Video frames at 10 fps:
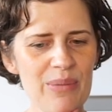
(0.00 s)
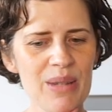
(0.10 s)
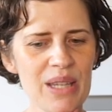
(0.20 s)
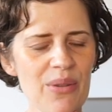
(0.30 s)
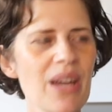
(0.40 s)

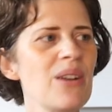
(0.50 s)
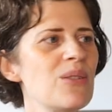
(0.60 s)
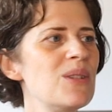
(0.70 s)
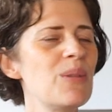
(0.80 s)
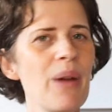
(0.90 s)
So that
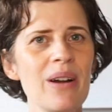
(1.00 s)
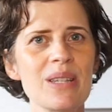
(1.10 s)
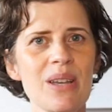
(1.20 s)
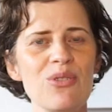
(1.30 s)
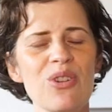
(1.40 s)
includes the
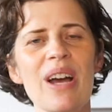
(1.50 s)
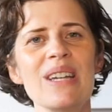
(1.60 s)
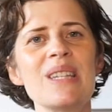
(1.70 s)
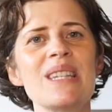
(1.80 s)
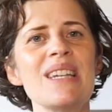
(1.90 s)
parasol
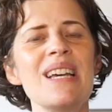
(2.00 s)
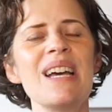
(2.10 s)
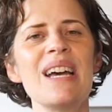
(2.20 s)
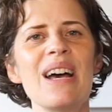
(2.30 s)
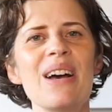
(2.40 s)
dress
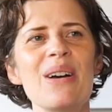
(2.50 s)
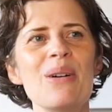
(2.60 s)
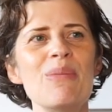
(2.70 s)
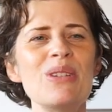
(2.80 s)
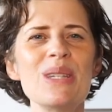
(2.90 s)

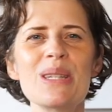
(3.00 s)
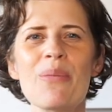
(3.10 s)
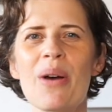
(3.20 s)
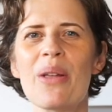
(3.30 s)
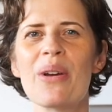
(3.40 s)
and just
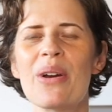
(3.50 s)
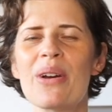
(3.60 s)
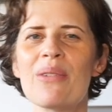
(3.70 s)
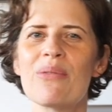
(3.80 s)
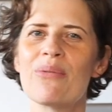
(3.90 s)
some
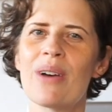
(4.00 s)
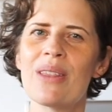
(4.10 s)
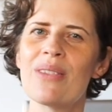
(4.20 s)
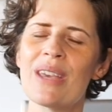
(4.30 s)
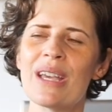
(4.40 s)
other
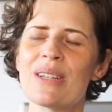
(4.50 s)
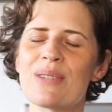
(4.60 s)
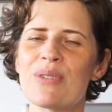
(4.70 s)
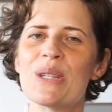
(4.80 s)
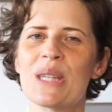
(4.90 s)
fun things
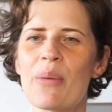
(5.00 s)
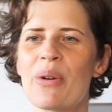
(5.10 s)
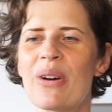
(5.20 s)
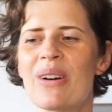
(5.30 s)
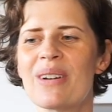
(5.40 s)
for
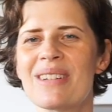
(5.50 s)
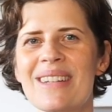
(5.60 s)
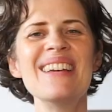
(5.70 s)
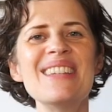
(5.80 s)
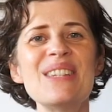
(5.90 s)
summer.
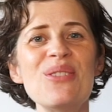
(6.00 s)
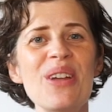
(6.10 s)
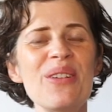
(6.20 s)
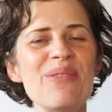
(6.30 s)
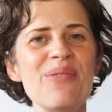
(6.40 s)
So
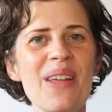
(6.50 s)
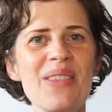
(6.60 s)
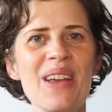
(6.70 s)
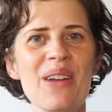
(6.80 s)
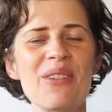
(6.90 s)
another fun
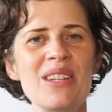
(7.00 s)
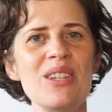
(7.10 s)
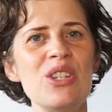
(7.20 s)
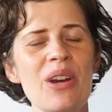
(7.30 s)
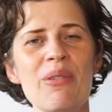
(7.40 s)
thing I wanted to
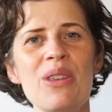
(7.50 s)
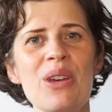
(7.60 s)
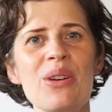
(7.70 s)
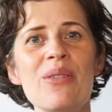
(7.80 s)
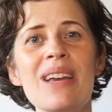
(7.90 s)
share with
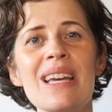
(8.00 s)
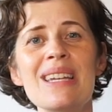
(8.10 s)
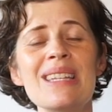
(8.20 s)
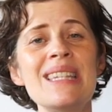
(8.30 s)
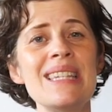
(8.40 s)
you
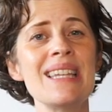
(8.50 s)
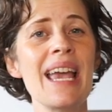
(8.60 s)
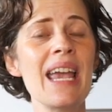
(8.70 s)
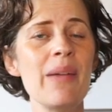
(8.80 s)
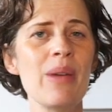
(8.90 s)
is
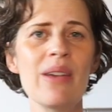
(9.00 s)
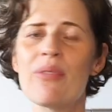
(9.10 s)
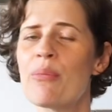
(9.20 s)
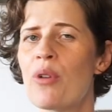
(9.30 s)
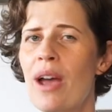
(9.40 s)
Amy
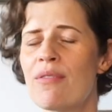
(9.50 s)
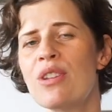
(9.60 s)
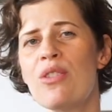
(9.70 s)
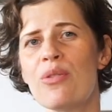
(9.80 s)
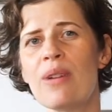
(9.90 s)
from Craft
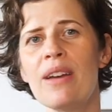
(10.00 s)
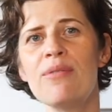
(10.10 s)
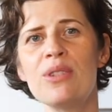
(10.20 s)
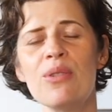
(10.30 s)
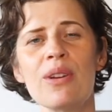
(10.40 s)
and
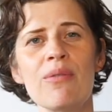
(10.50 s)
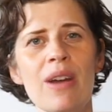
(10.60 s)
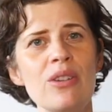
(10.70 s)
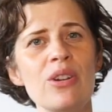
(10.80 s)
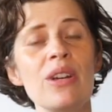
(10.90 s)
Thrift. You can
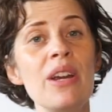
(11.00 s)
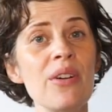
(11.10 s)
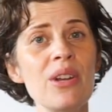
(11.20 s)
find her here